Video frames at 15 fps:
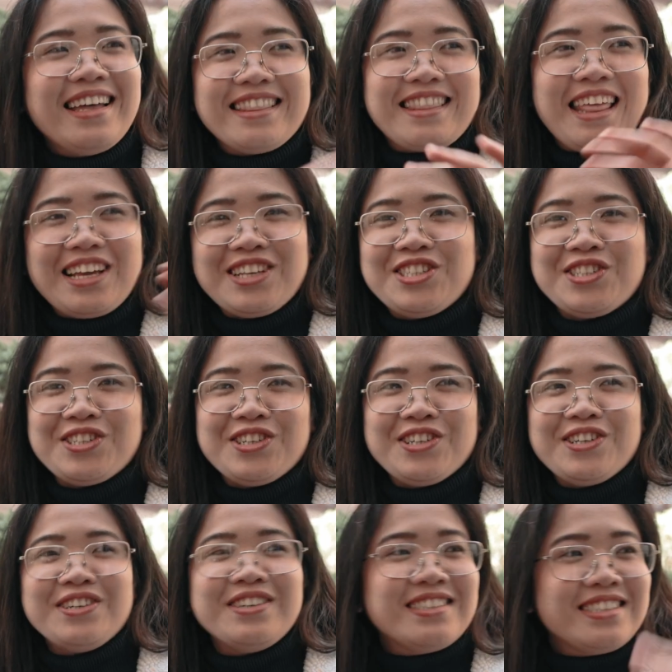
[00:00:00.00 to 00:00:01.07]

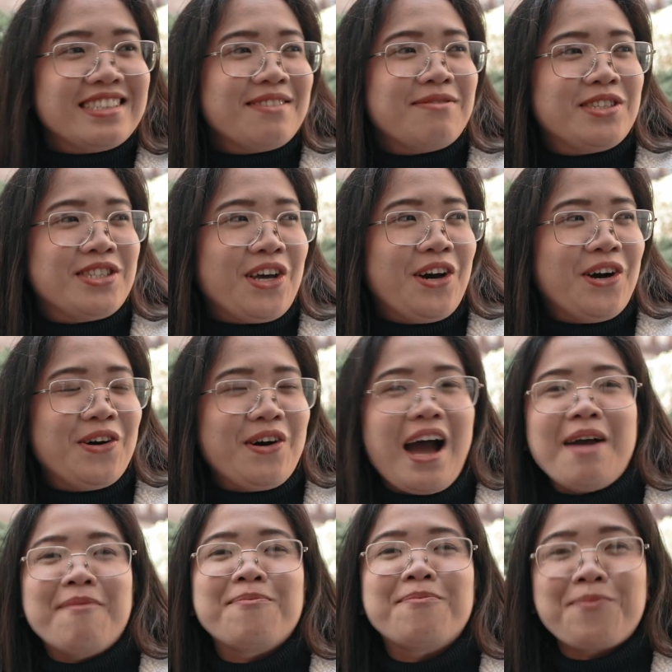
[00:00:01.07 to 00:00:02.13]
textures, so
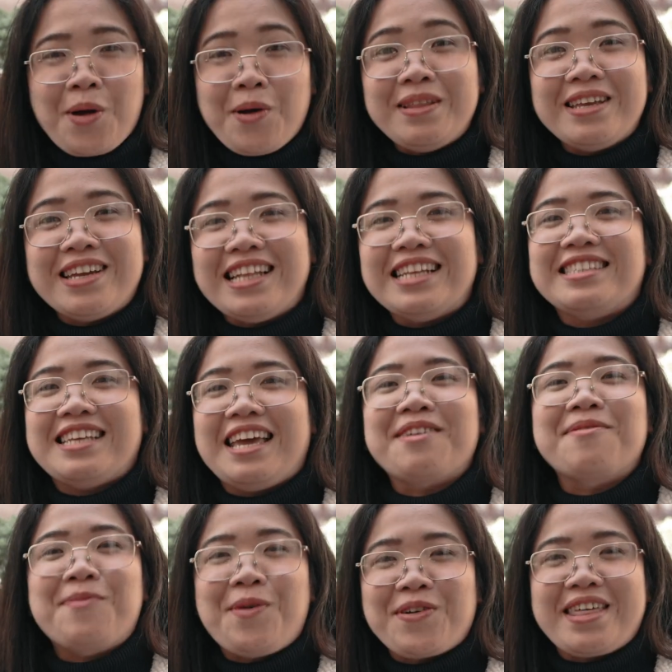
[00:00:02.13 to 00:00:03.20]
I'm probably gonna
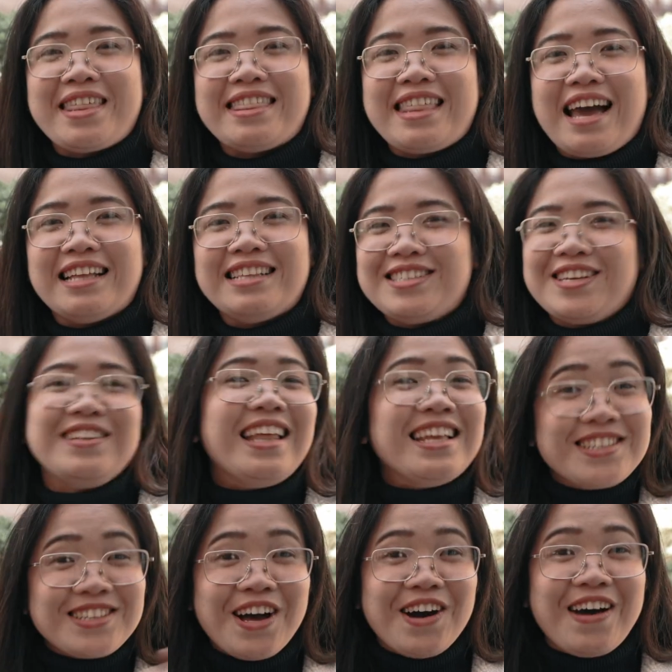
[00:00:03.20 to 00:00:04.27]
take more than that. So
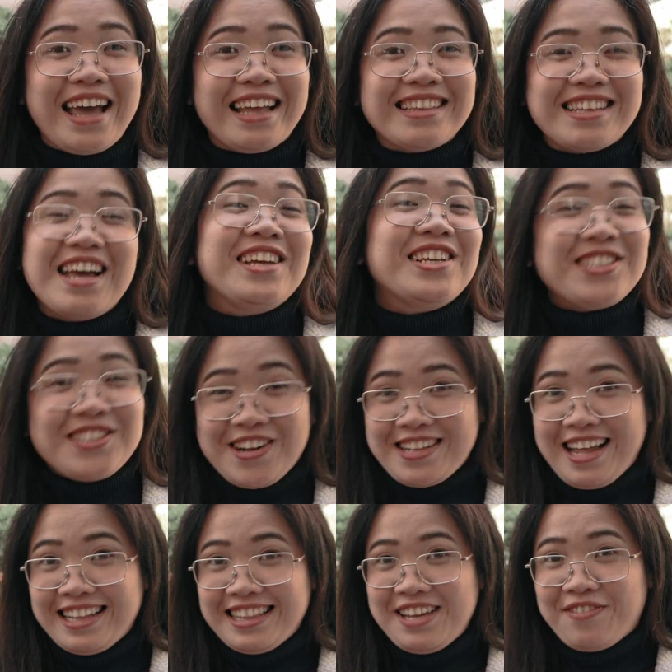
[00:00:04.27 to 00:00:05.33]
let's go and start
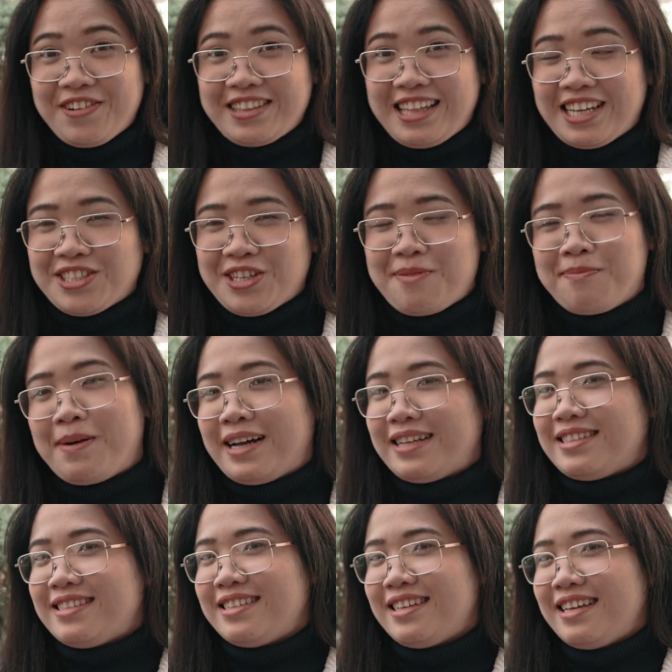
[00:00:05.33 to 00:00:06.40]
hunting for texture. But
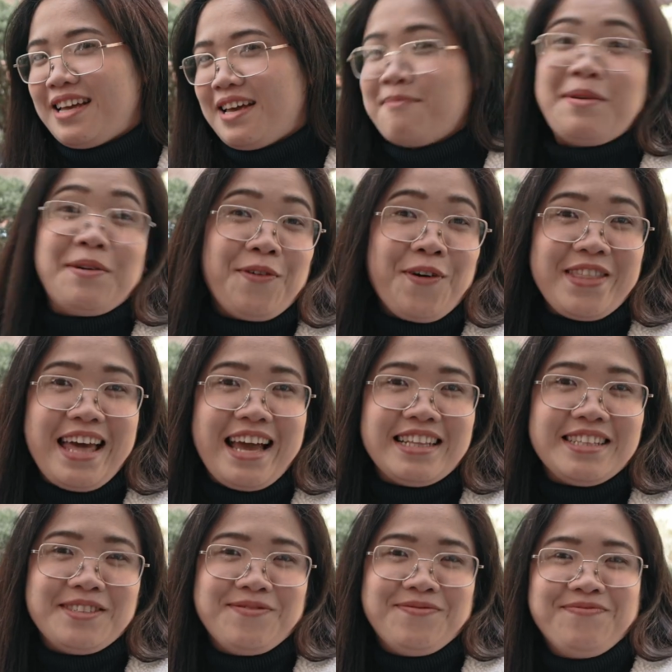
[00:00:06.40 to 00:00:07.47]
before
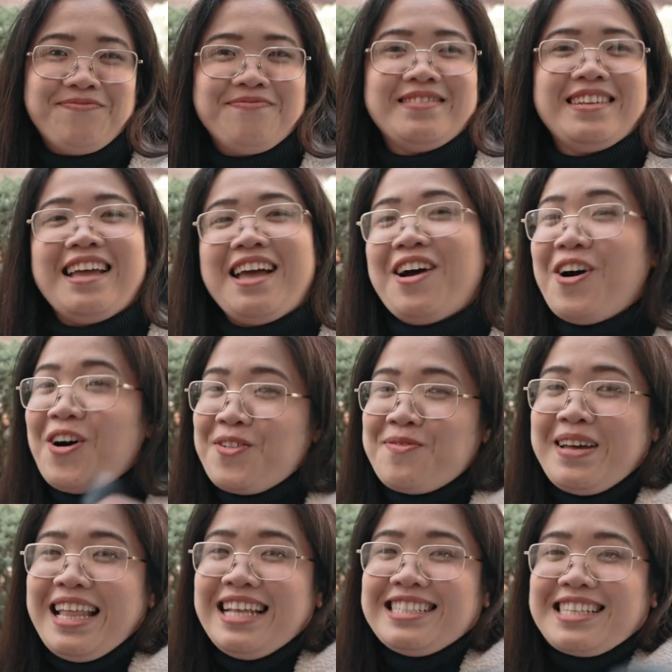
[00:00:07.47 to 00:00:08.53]
that, hold
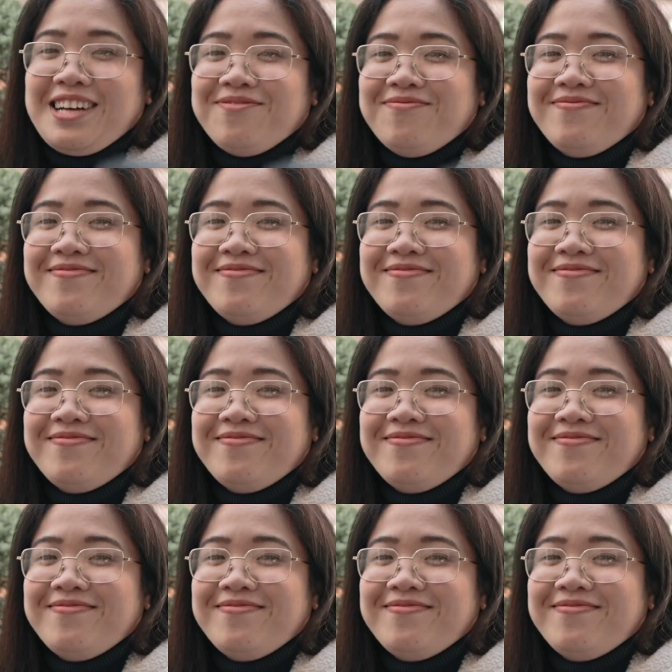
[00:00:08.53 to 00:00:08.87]
my lens cap.